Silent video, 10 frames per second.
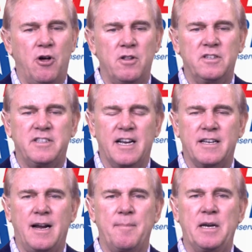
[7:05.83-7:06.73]
all this
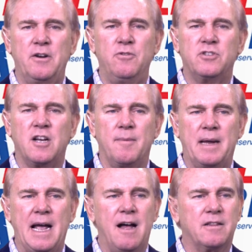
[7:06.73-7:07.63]
economic news
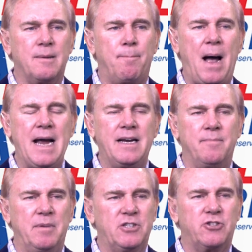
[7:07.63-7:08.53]
coming out, the Biden
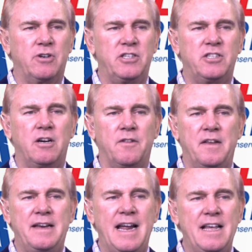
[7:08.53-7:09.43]
administration on
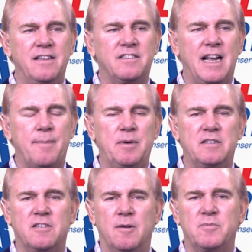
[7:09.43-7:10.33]
the day this
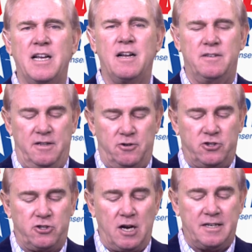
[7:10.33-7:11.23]
happens comes out,
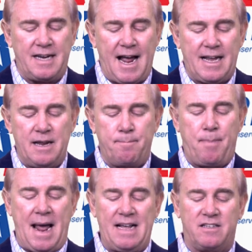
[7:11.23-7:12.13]
they're attacking
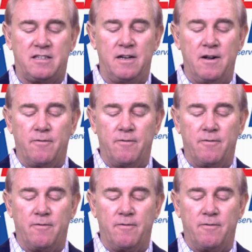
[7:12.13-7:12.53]
banks